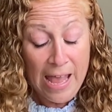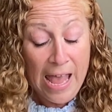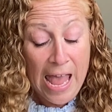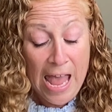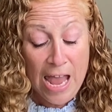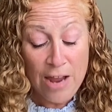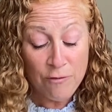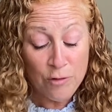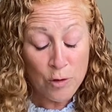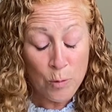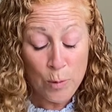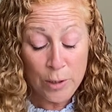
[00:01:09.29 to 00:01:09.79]

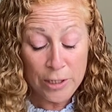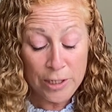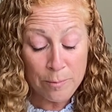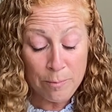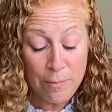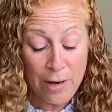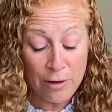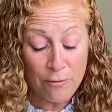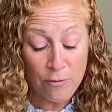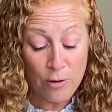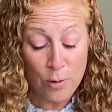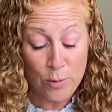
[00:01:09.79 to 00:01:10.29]
Everyone in
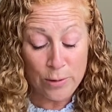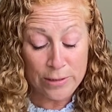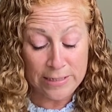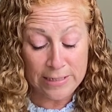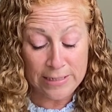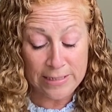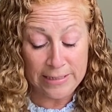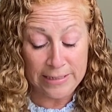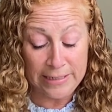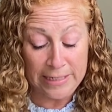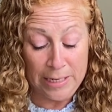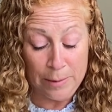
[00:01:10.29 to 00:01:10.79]
my row is
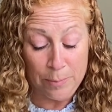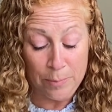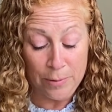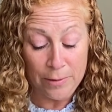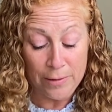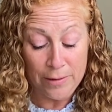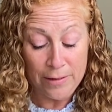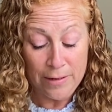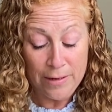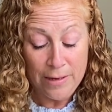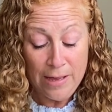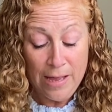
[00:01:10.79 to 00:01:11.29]
asleep.
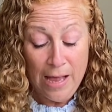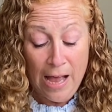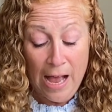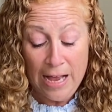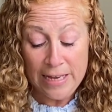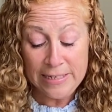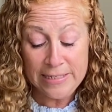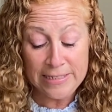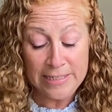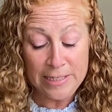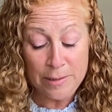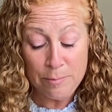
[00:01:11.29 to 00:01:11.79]
I
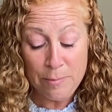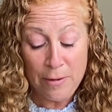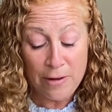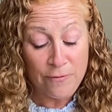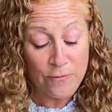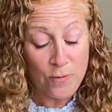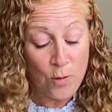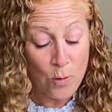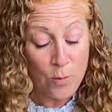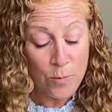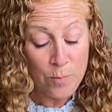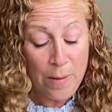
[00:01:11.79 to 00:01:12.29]
slip my
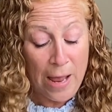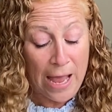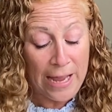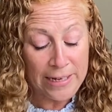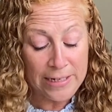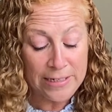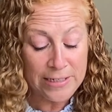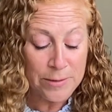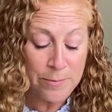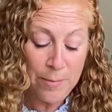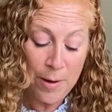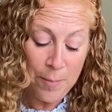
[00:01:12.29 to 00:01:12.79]
phone back
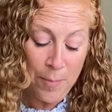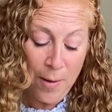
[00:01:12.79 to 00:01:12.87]
into my